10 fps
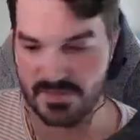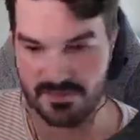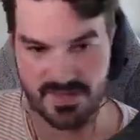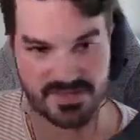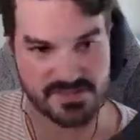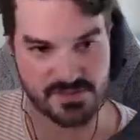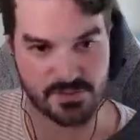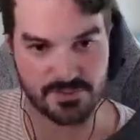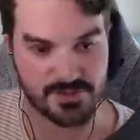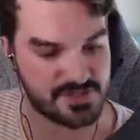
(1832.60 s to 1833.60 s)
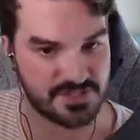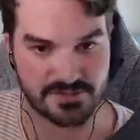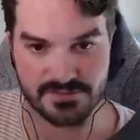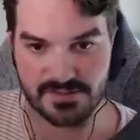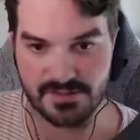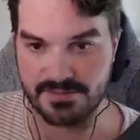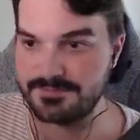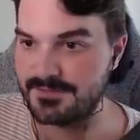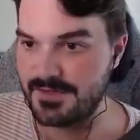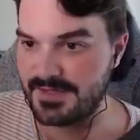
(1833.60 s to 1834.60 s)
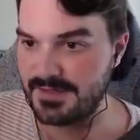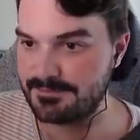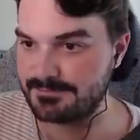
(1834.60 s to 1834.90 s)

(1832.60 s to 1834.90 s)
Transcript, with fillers: Bandits are approaching. Uh, okay.